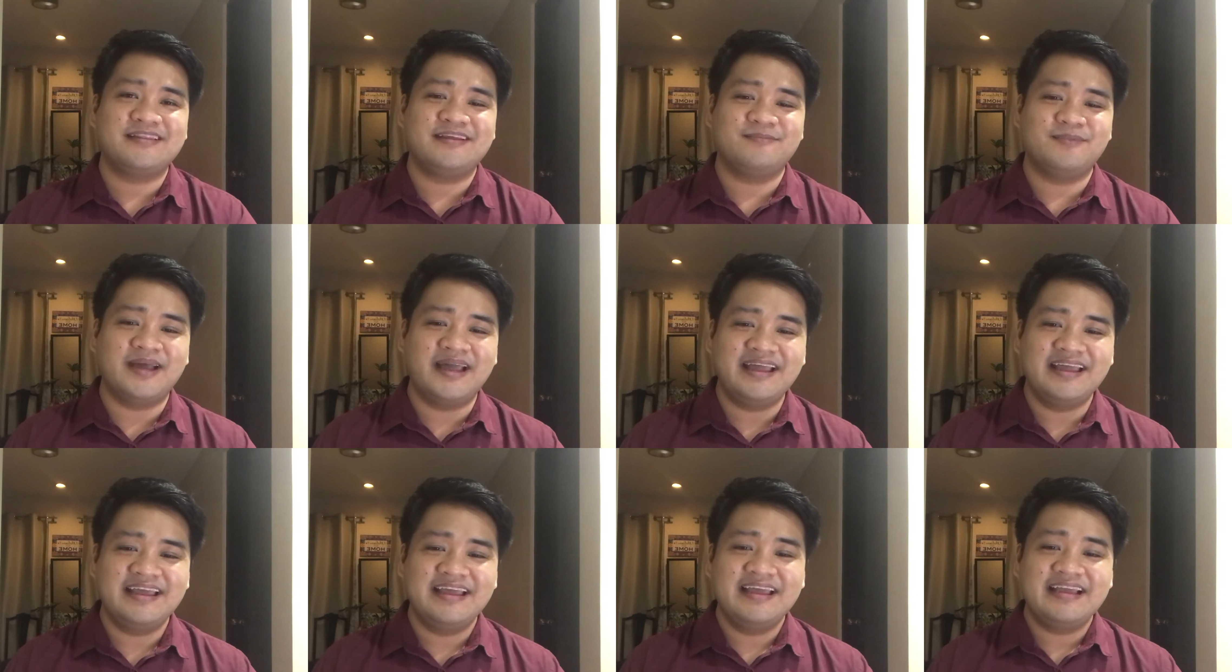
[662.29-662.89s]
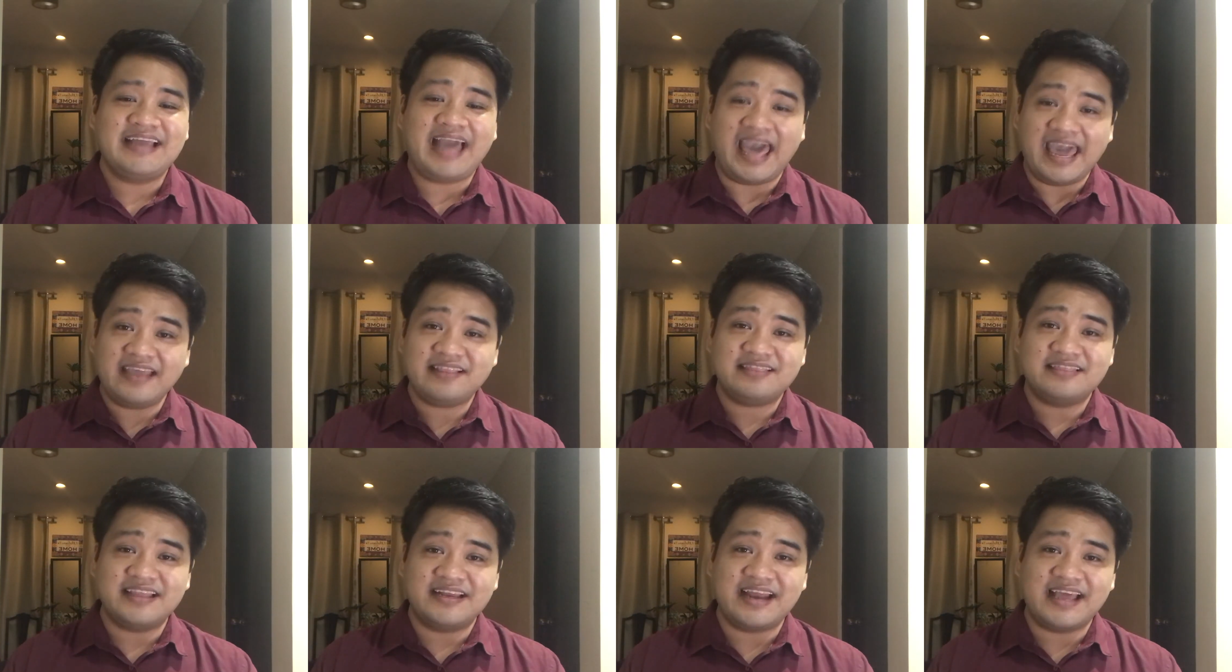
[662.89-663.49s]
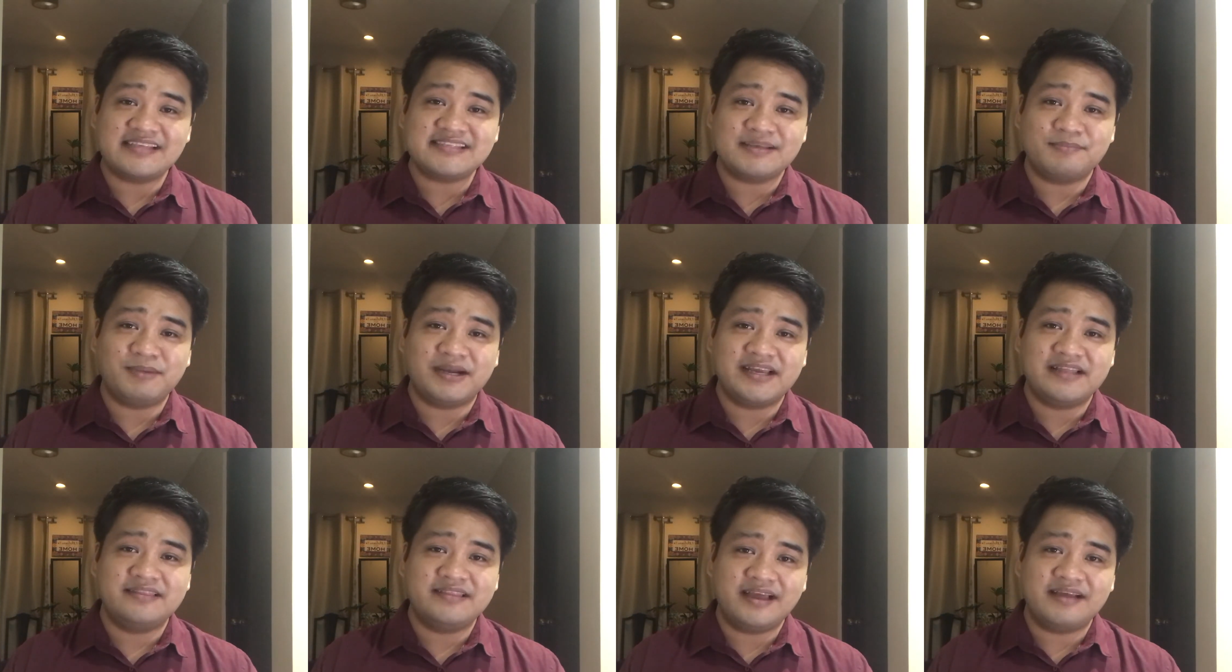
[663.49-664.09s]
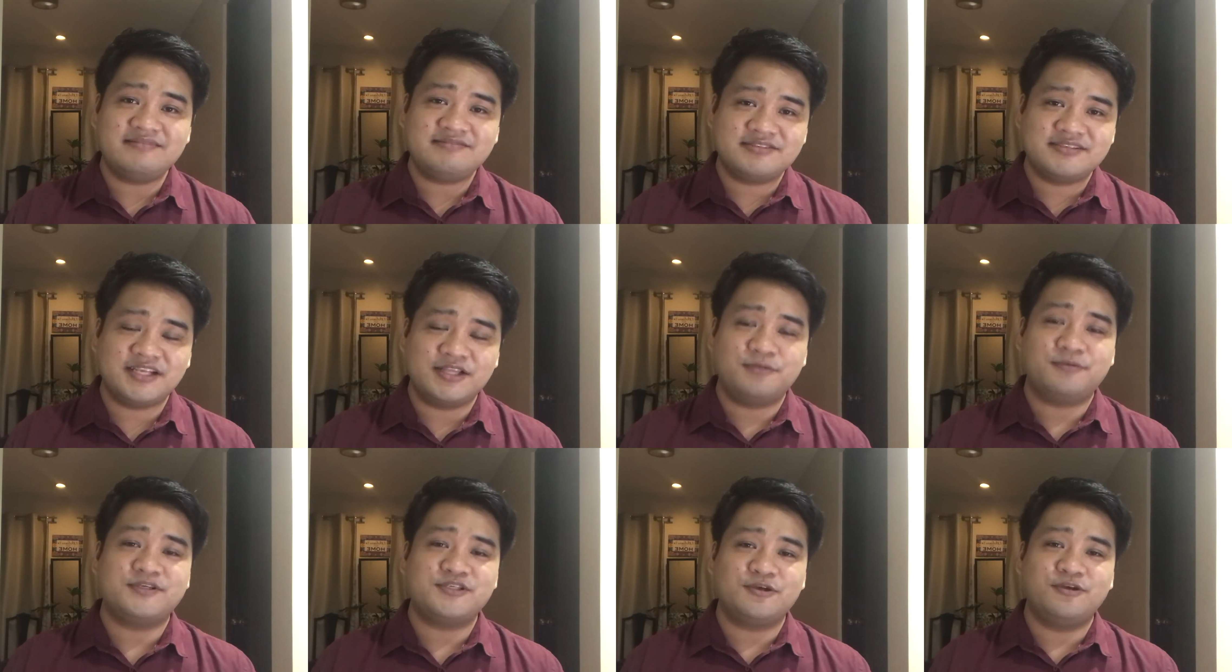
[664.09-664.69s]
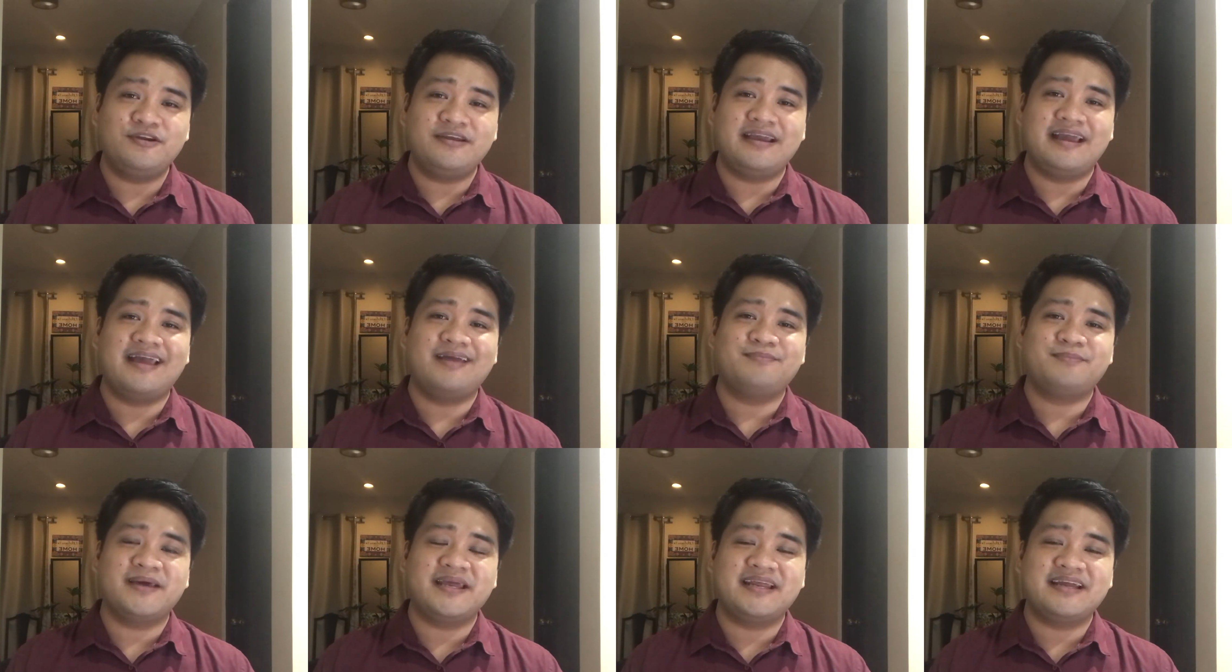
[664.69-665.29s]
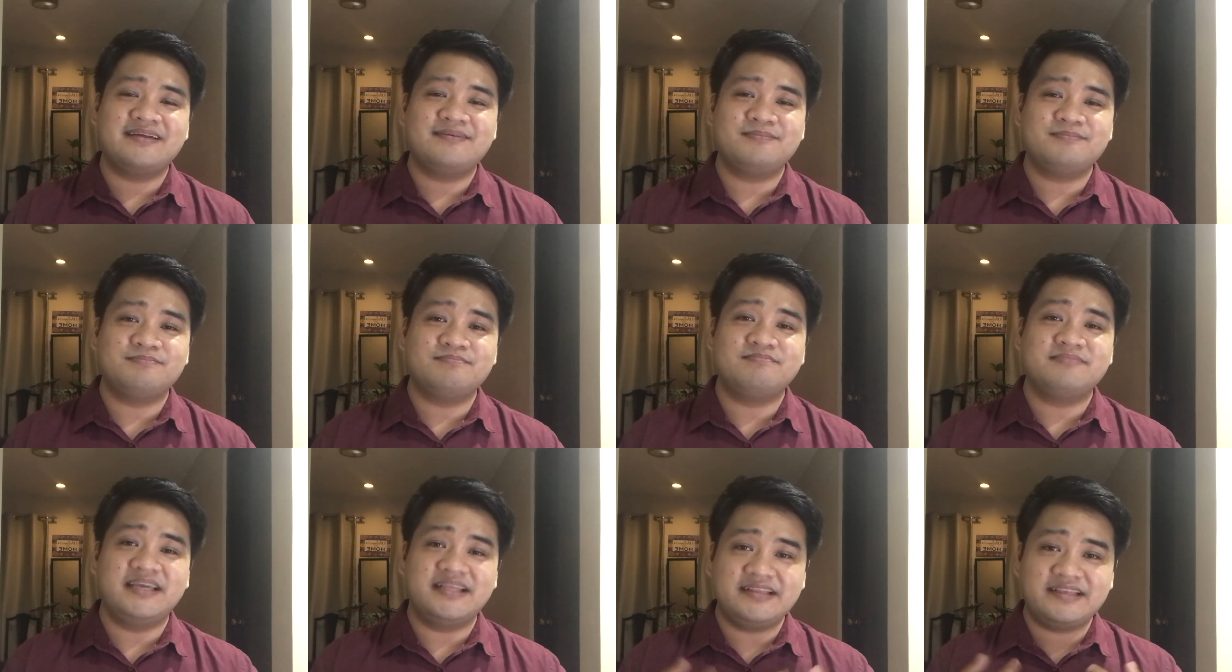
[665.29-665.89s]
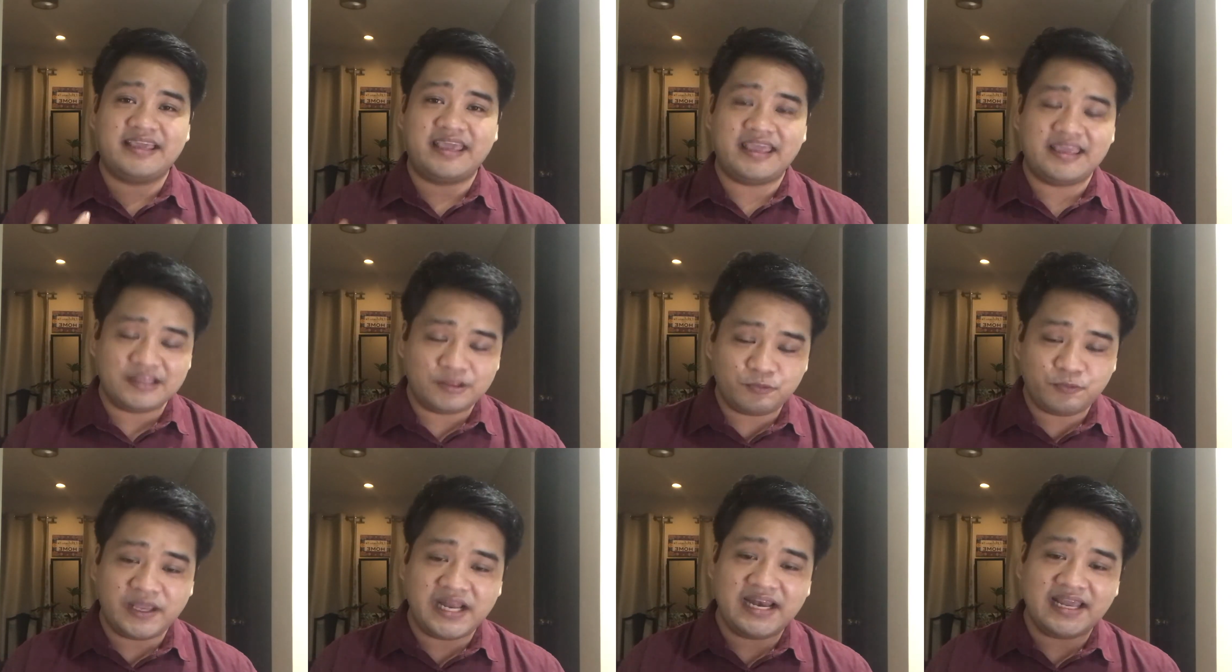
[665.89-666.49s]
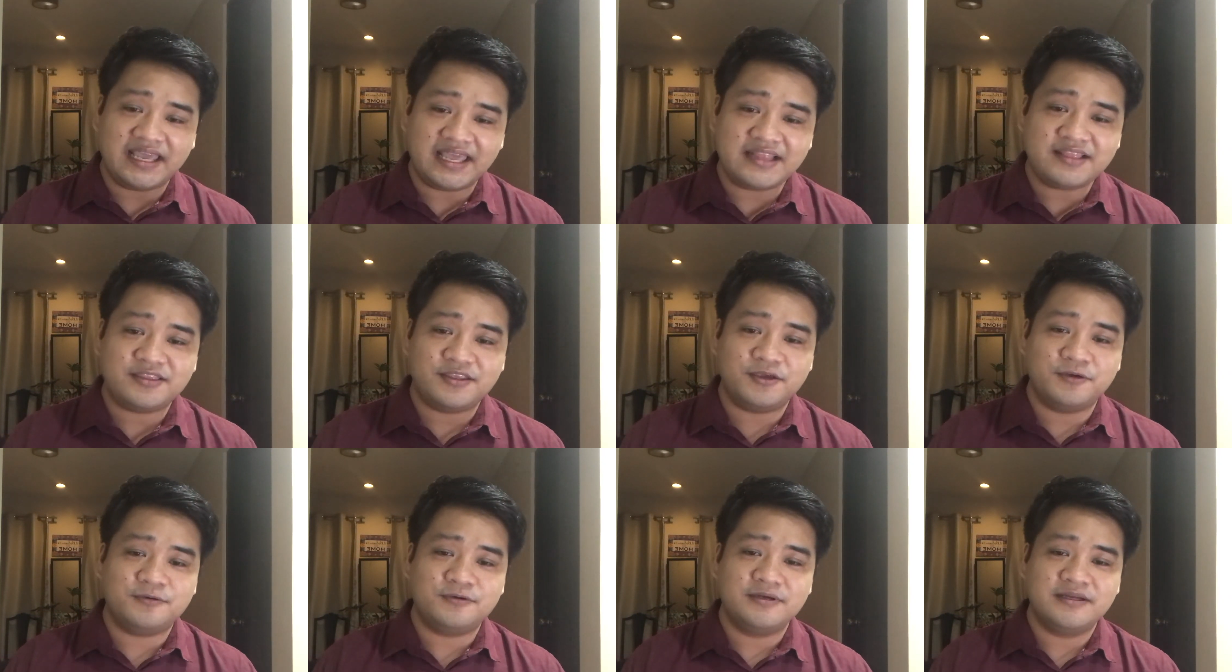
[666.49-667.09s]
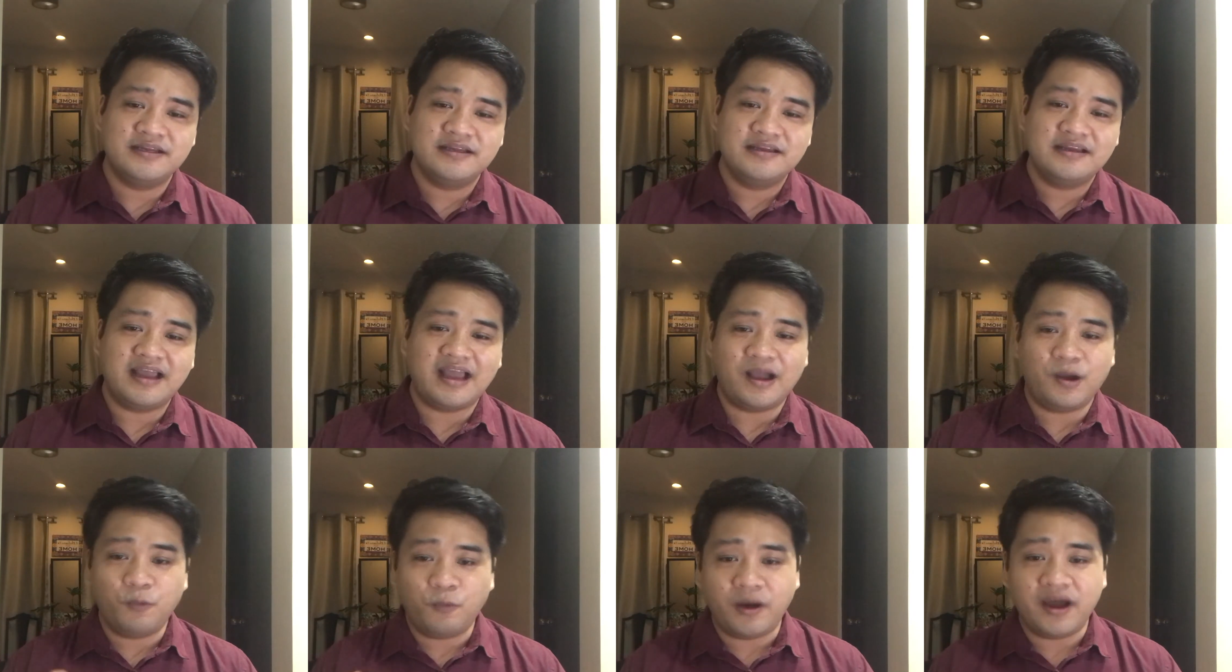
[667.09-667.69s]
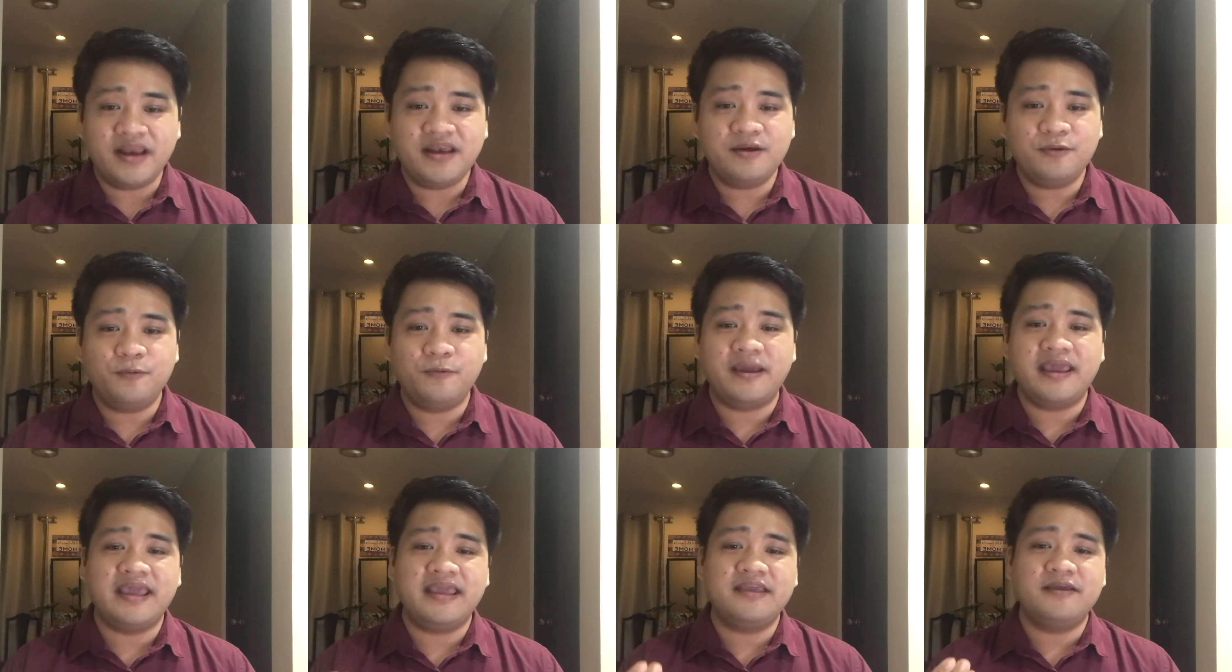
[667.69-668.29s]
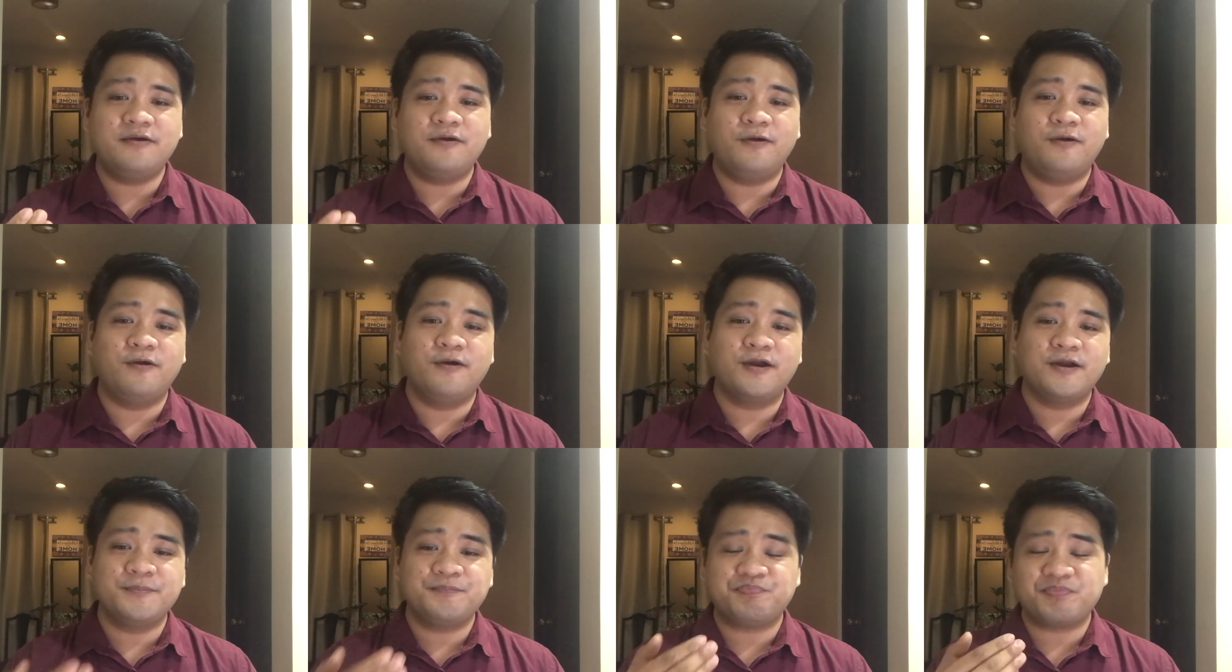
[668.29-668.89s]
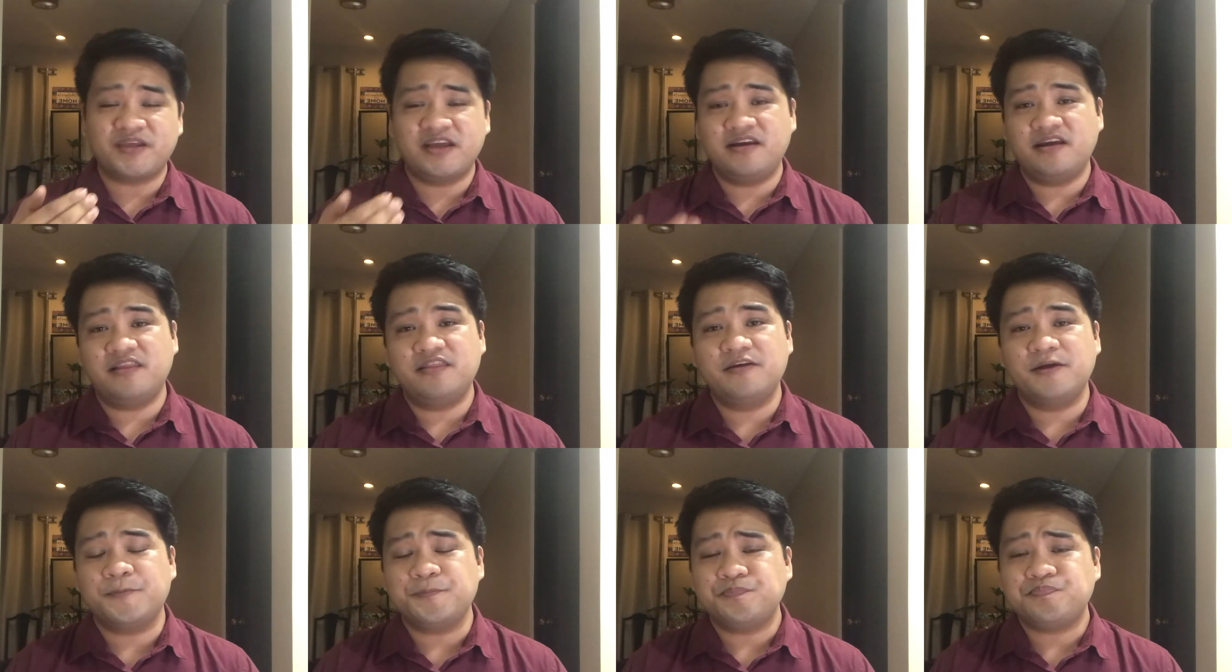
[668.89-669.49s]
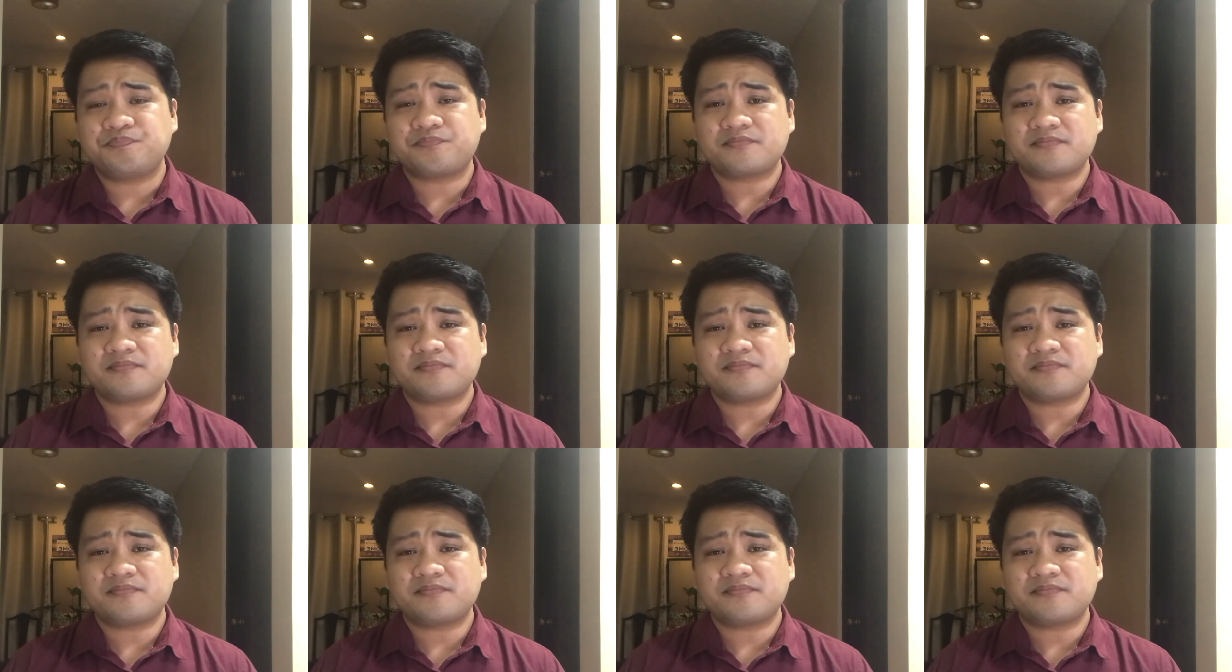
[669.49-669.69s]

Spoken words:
Di ba? Kahit na nasa magandang sitwasyon ka, parang it will hit you one way or another.